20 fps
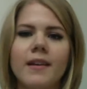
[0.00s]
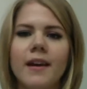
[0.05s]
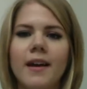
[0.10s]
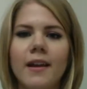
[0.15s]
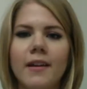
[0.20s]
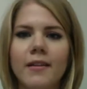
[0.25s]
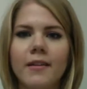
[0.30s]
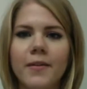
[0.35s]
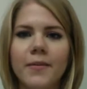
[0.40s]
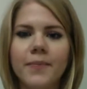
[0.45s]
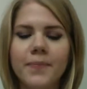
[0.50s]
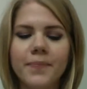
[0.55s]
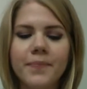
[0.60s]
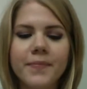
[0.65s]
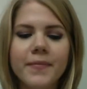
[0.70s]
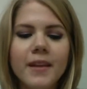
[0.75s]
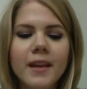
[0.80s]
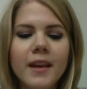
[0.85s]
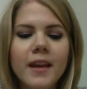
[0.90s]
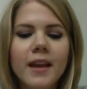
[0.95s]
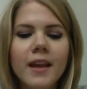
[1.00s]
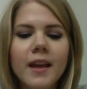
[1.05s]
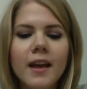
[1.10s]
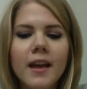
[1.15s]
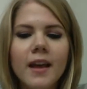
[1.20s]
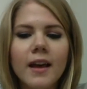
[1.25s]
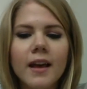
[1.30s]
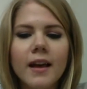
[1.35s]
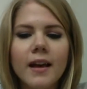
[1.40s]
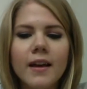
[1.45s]
I
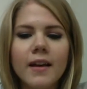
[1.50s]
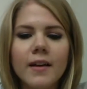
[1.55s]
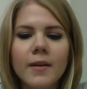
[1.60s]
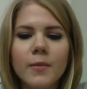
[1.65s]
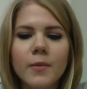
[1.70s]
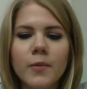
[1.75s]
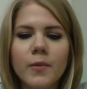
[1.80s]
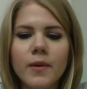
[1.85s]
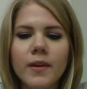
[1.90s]
don't know.